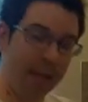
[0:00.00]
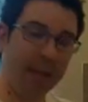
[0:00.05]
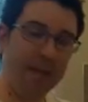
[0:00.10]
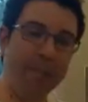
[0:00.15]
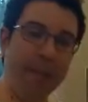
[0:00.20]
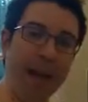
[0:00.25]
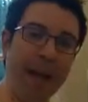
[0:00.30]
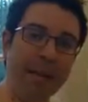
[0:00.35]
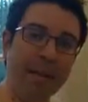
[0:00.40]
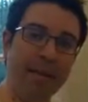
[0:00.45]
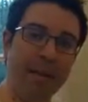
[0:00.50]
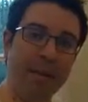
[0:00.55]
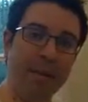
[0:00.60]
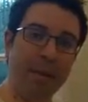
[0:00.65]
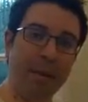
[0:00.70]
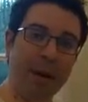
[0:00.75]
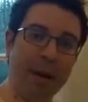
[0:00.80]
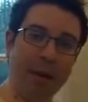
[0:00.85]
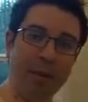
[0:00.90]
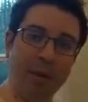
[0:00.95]
impacted in the
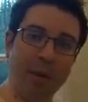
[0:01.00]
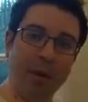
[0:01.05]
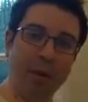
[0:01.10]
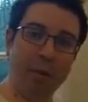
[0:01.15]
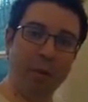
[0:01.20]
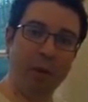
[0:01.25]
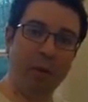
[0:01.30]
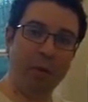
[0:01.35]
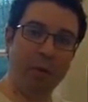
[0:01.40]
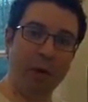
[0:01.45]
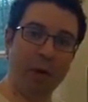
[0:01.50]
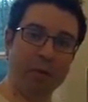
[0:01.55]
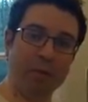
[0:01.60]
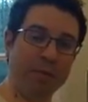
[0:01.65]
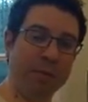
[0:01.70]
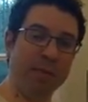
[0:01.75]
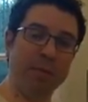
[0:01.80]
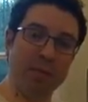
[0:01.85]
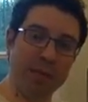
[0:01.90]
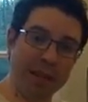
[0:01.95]
butt end when it rubs. It
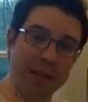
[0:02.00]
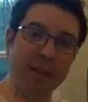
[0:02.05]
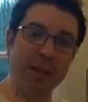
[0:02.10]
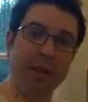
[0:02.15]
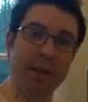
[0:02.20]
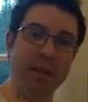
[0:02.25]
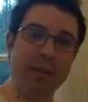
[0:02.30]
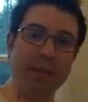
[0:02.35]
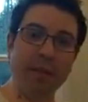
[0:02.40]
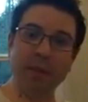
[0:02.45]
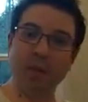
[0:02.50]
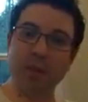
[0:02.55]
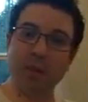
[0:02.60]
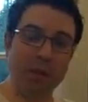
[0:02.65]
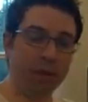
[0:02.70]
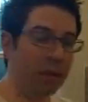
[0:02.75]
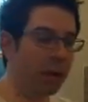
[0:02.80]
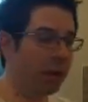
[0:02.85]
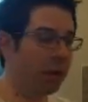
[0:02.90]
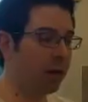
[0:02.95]
makes you think you got a fish and
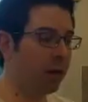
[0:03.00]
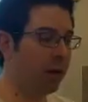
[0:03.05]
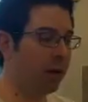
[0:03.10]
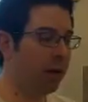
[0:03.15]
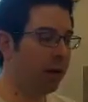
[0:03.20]
you don't.